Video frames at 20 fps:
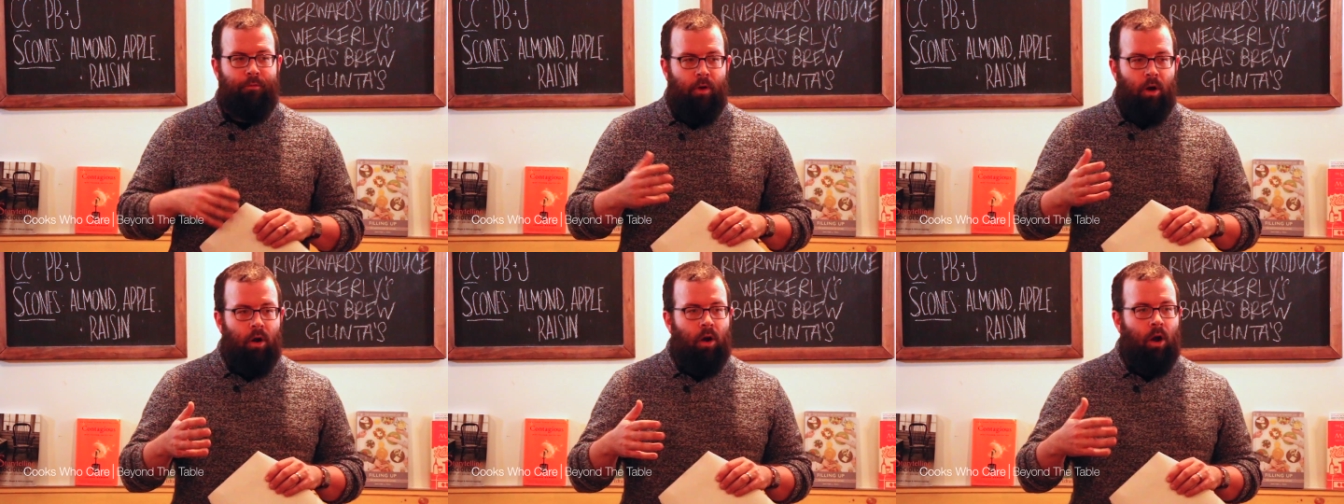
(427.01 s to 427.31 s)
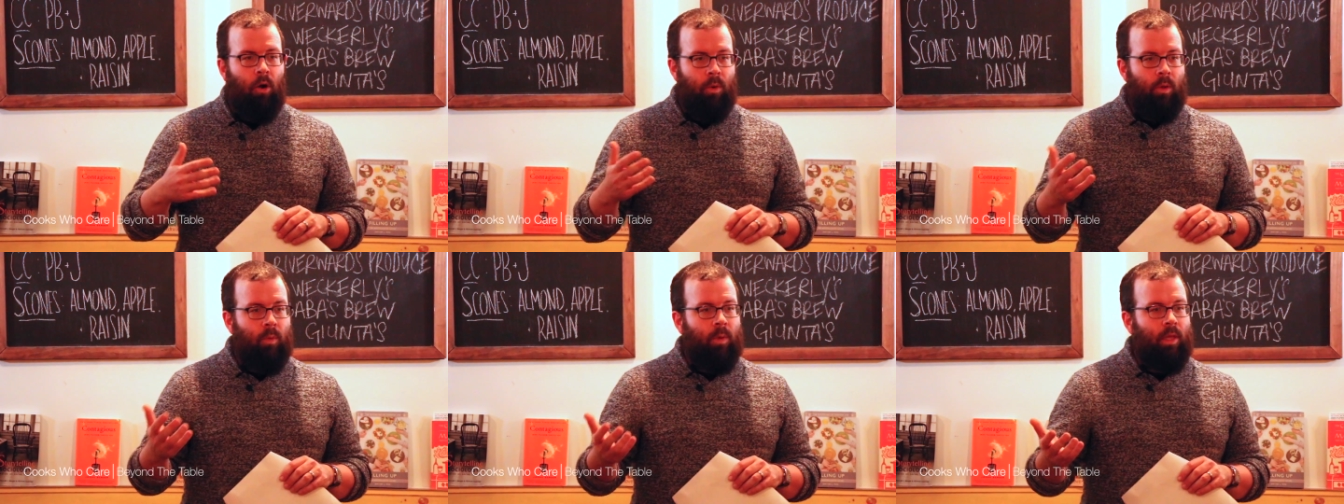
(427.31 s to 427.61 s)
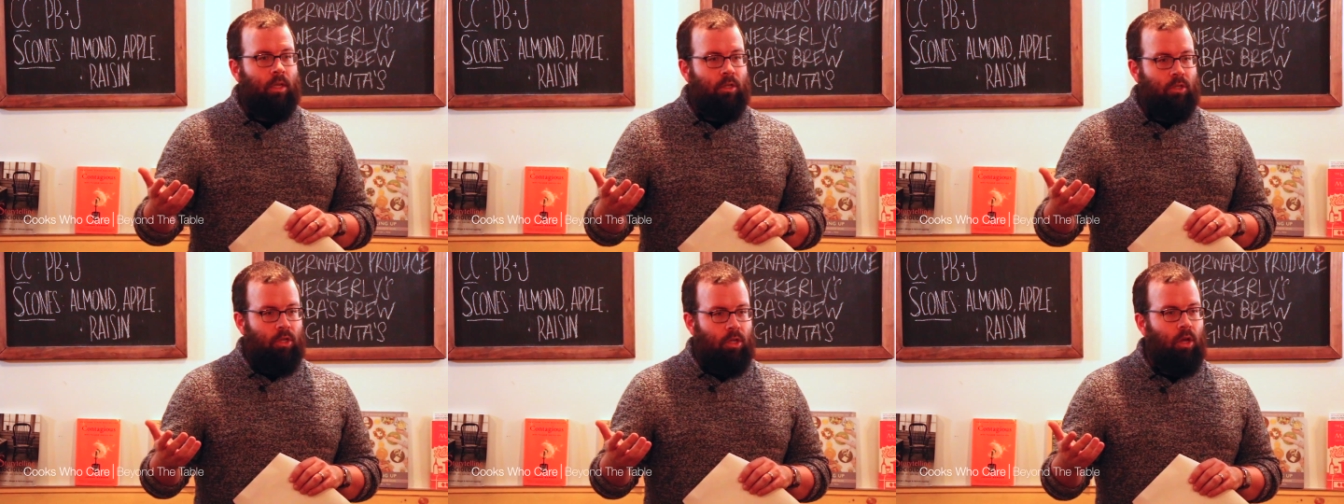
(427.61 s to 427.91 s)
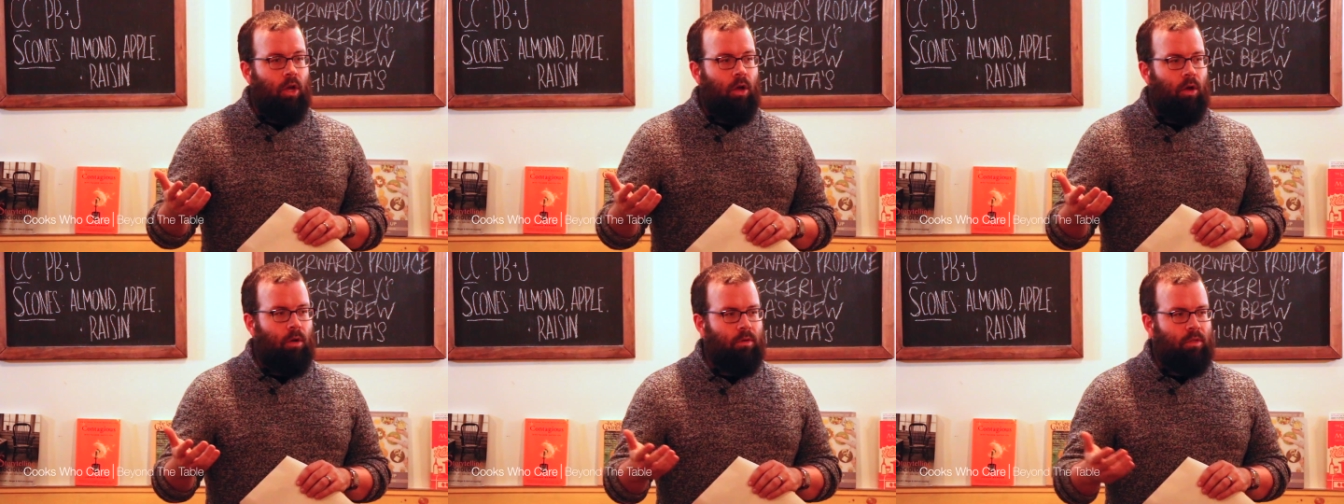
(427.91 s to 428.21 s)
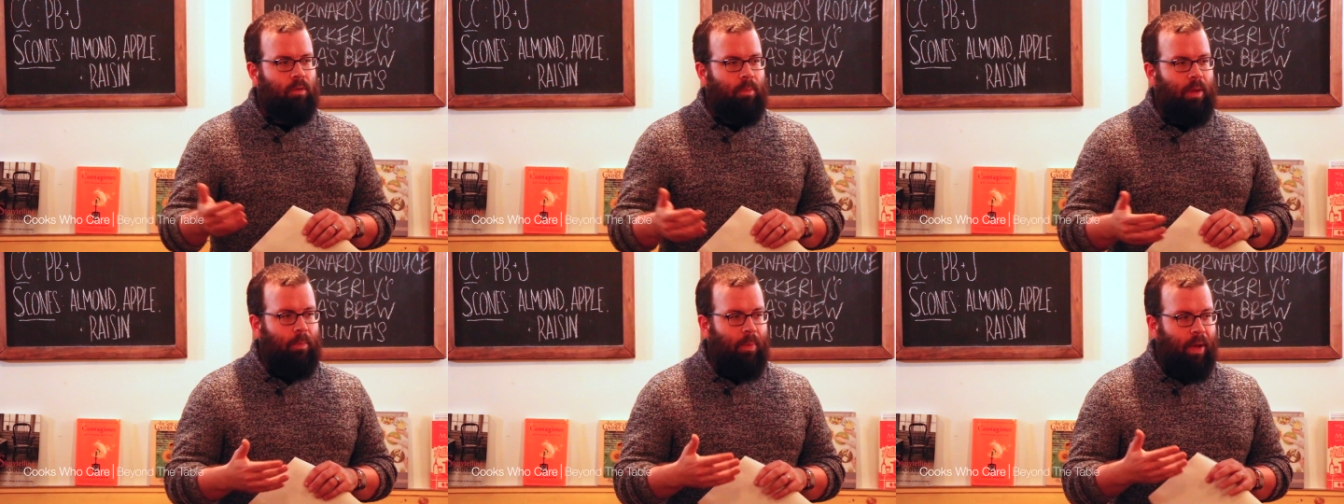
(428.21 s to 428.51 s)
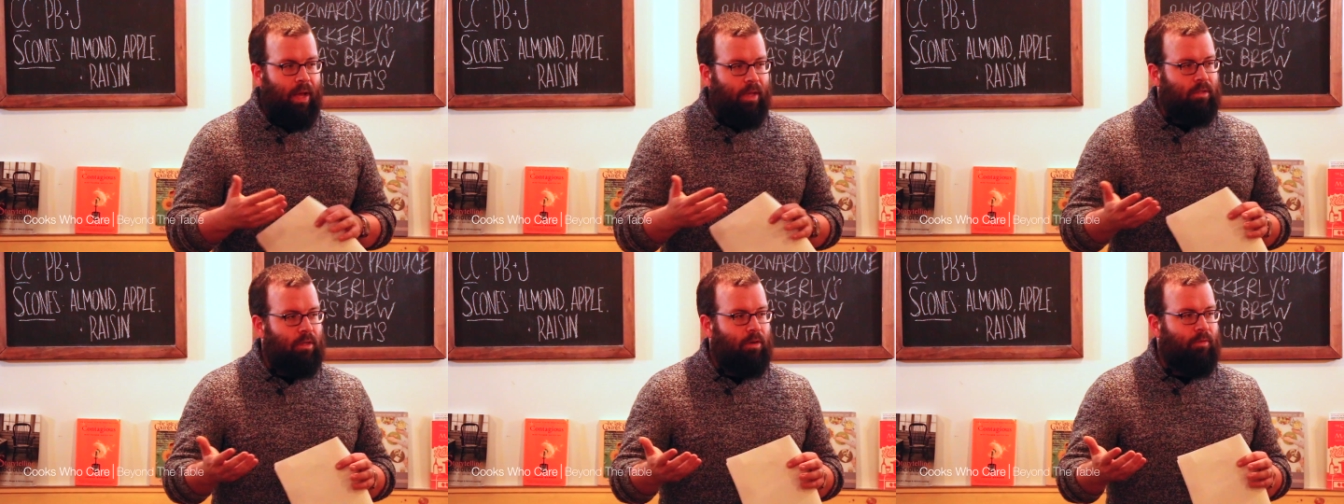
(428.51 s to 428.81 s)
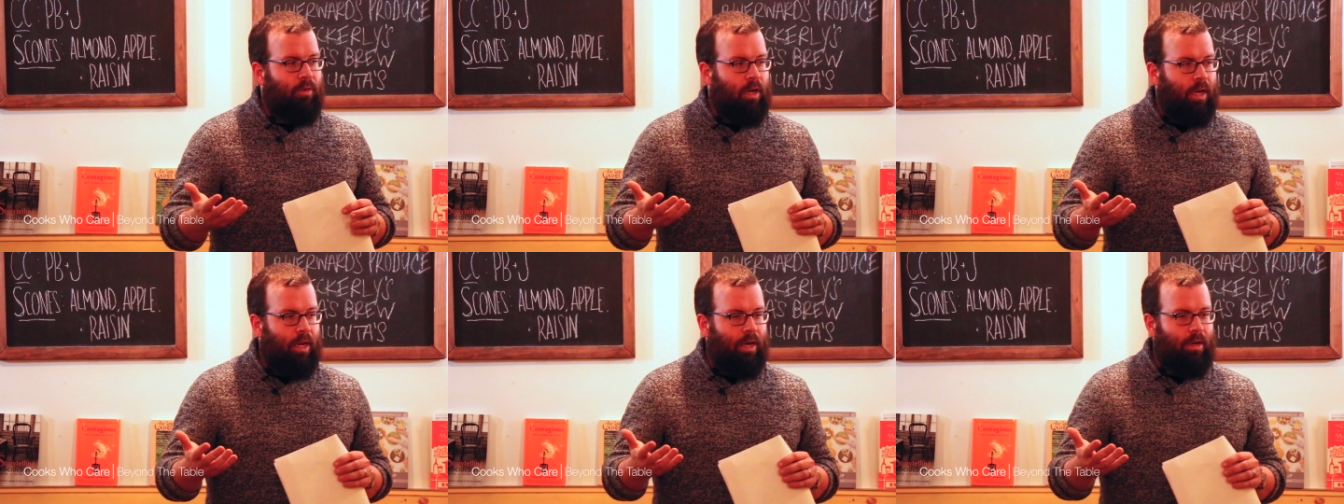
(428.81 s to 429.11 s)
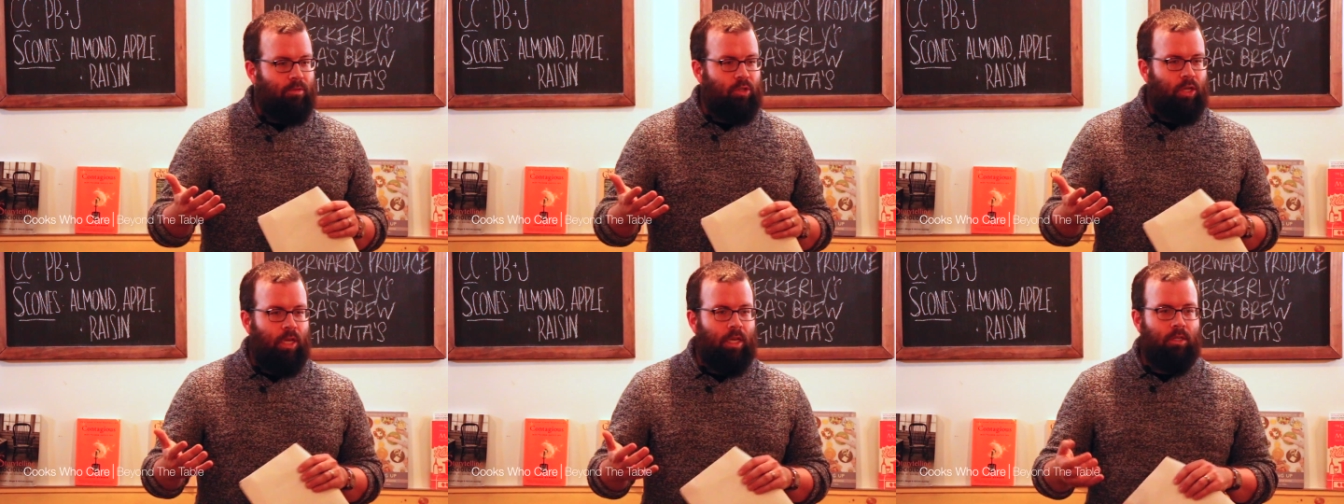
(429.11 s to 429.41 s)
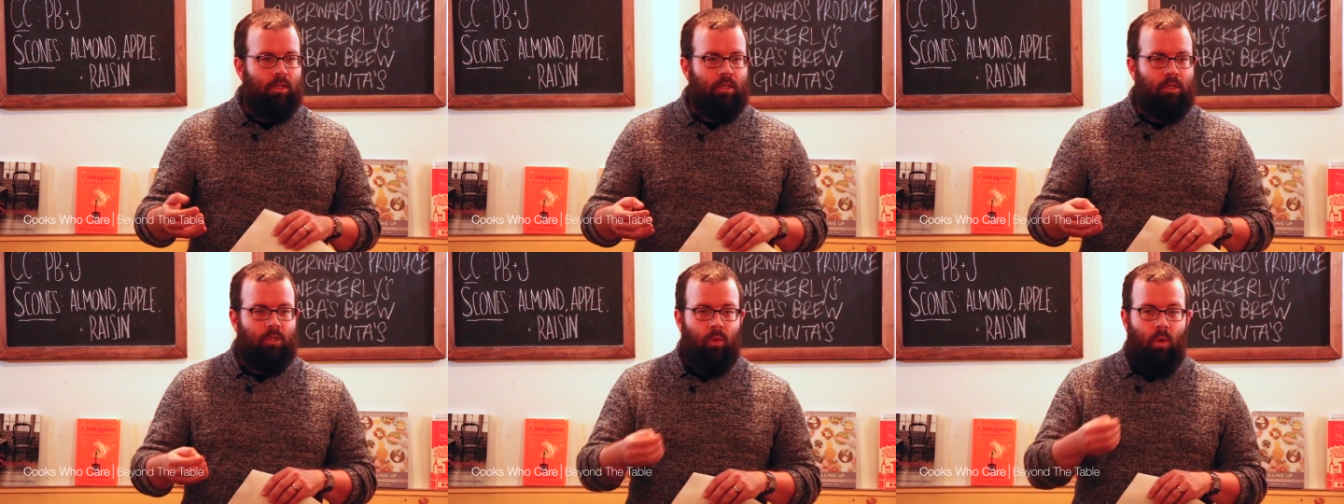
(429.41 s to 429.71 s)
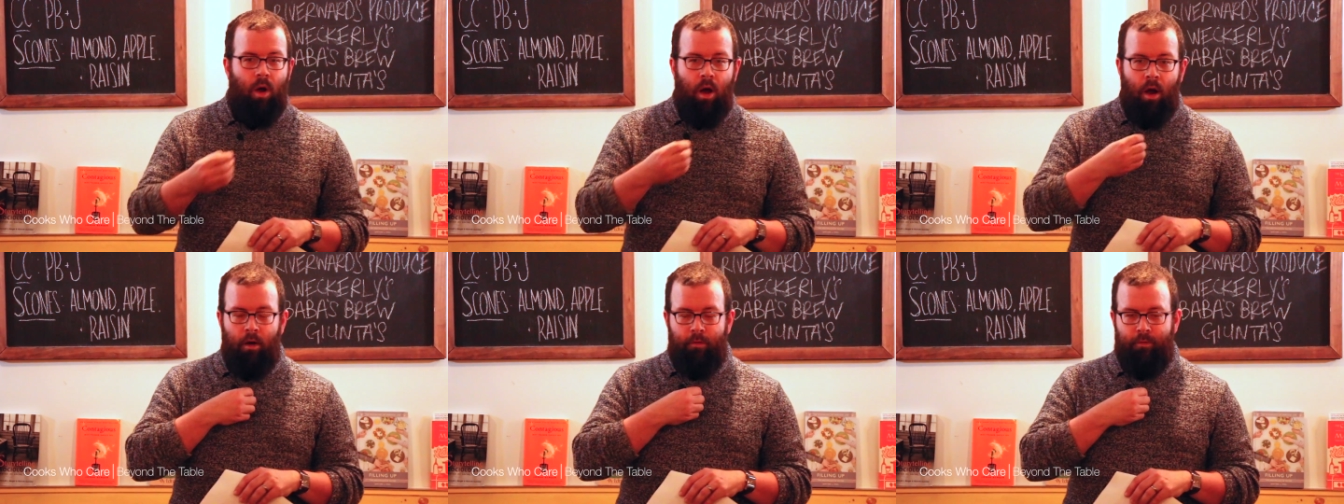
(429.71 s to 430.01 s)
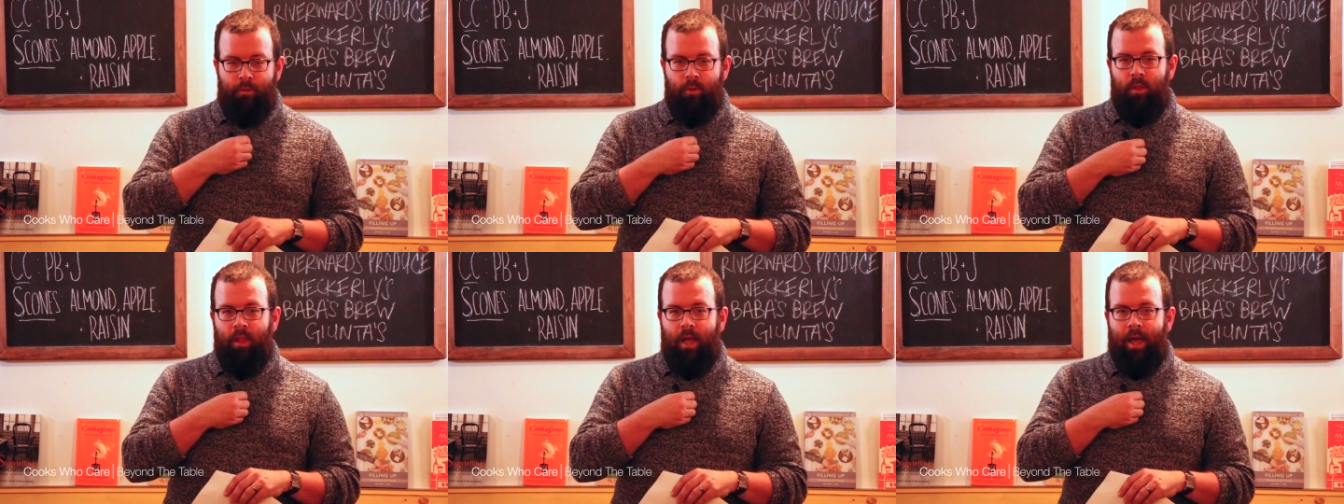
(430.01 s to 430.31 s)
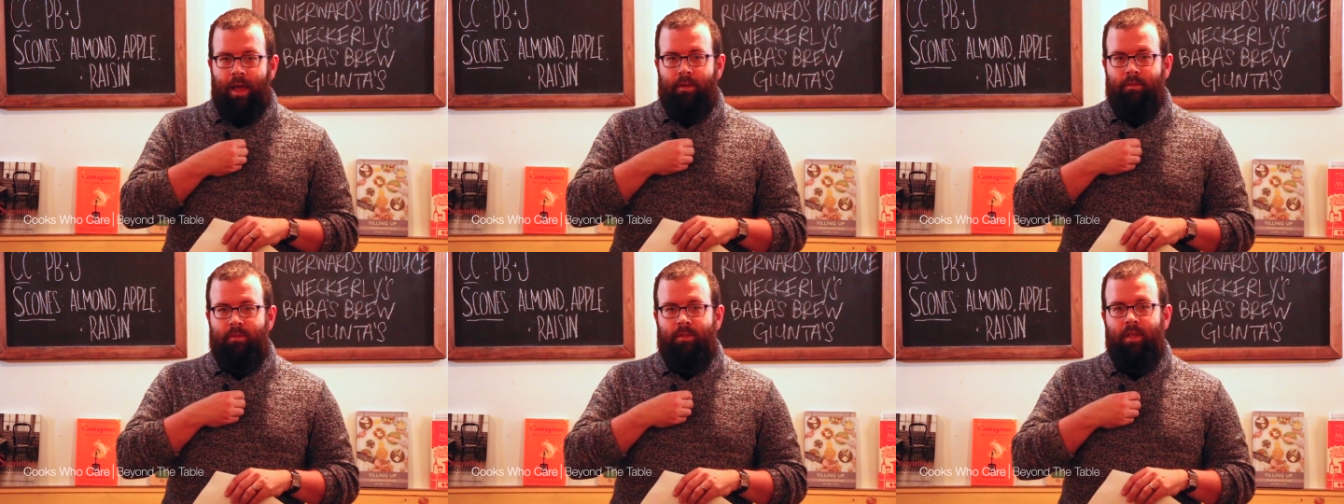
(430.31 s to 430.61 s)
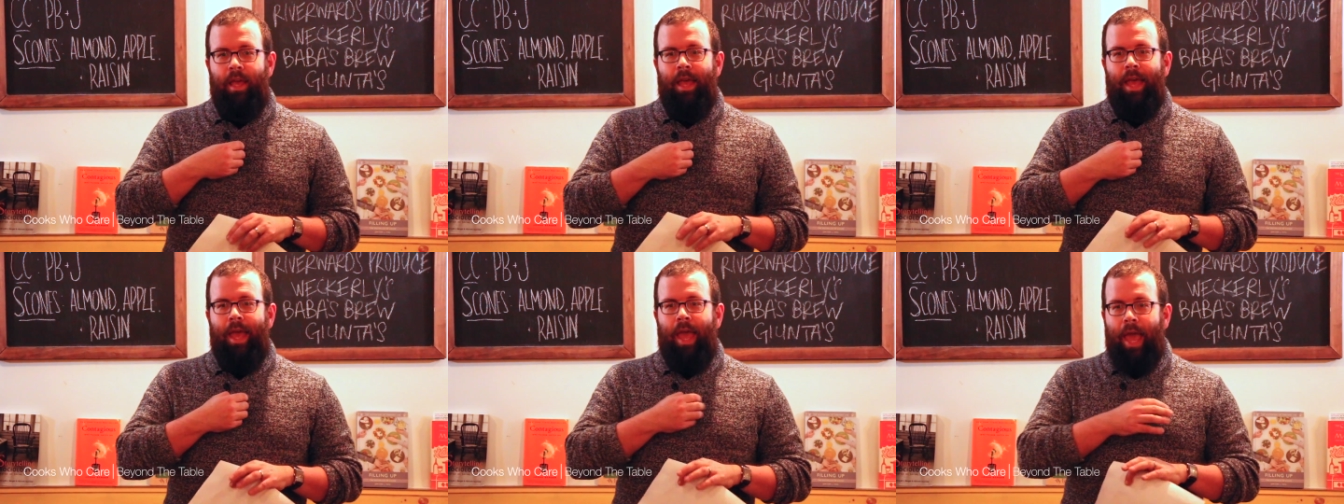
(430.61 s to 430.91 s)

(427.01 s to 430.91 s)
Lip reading: far are we willing to go to make positive or negative changes to our food lives